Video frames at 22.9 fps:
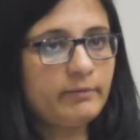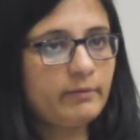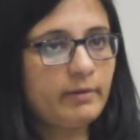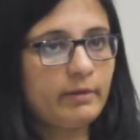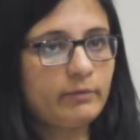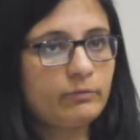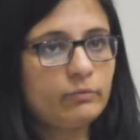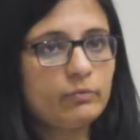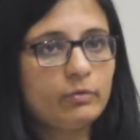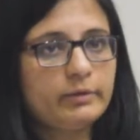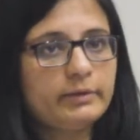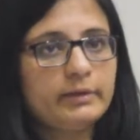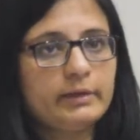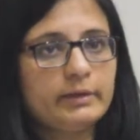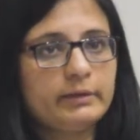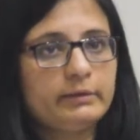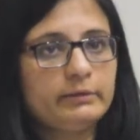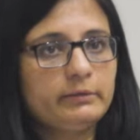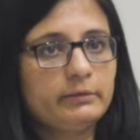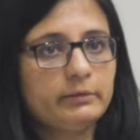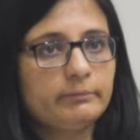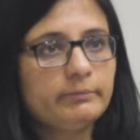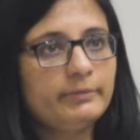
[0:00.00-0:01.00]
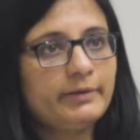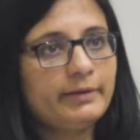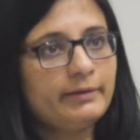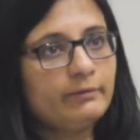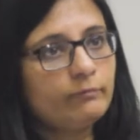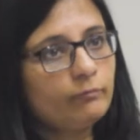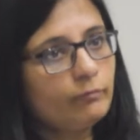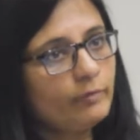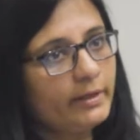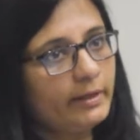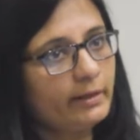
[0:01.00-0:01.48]
has not that term,
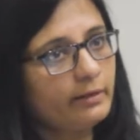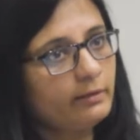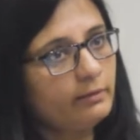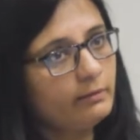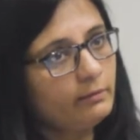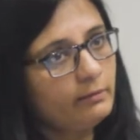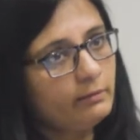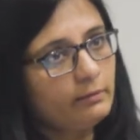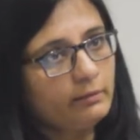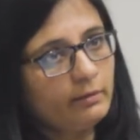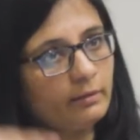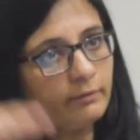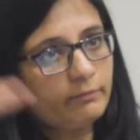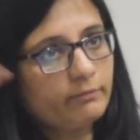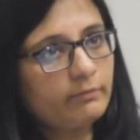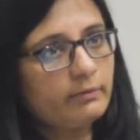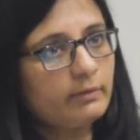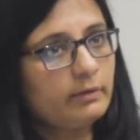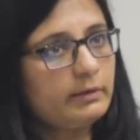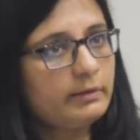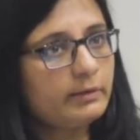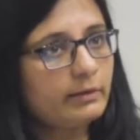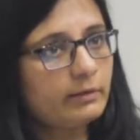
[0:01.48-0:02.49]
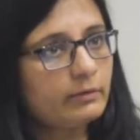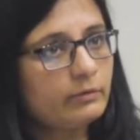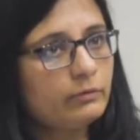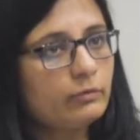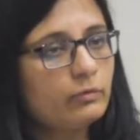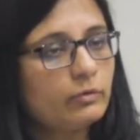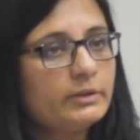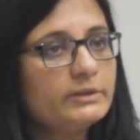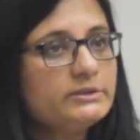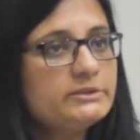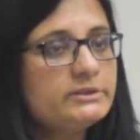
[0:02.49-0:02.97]
then we can consult our
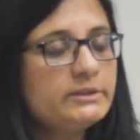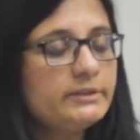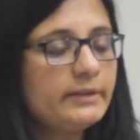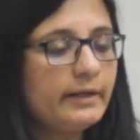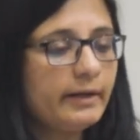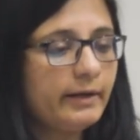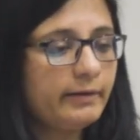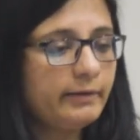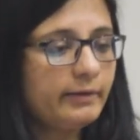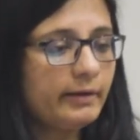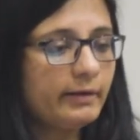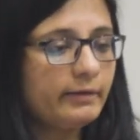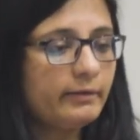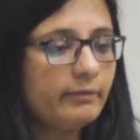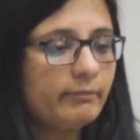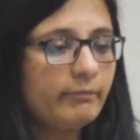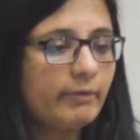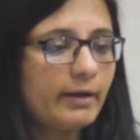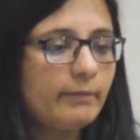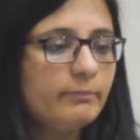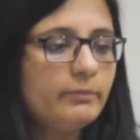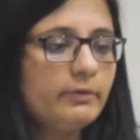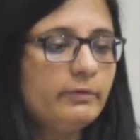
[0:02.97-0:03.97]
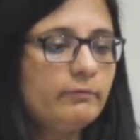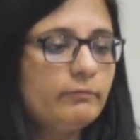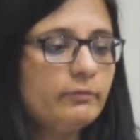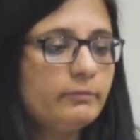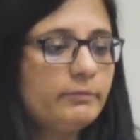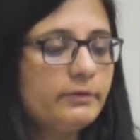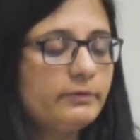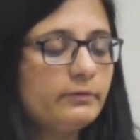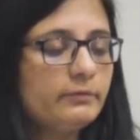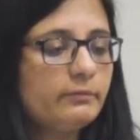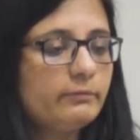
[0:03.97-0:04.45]
ontology and can grab the
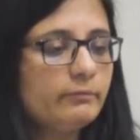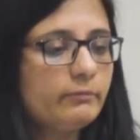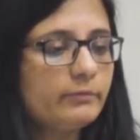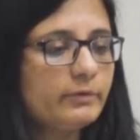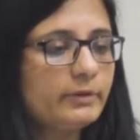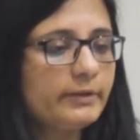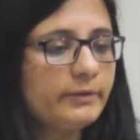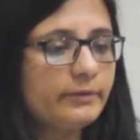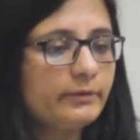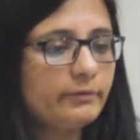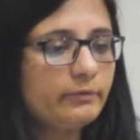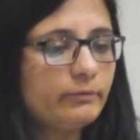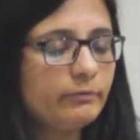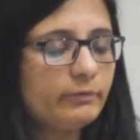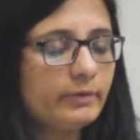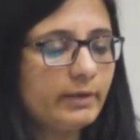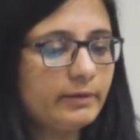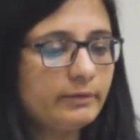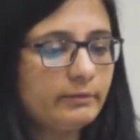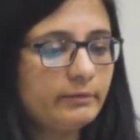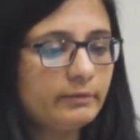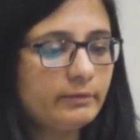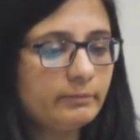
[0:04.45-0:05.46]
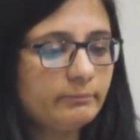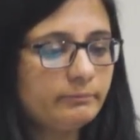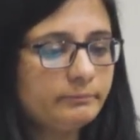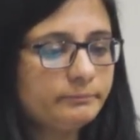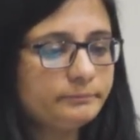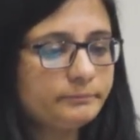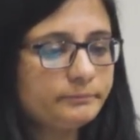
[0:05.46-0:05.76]
information related to that term.